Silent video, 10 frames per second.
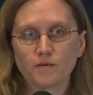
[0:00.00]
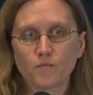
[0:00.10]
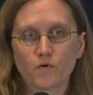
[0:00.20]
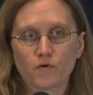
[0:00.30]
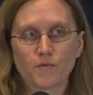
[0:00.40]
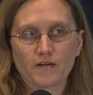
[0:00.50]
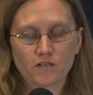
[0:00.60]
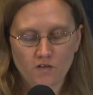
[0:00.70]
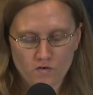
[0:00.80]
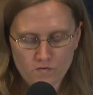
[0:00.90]
important
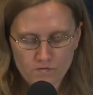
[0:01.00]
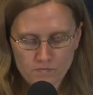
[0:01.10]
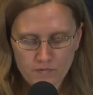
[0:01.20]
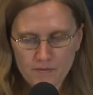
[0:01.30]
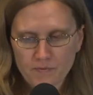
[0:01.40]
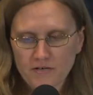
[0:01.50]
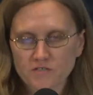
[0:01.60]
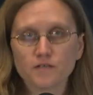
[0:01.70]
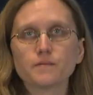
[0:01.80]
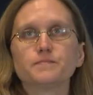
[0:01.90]
regulator of blood
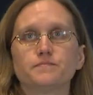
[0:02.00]
pressure.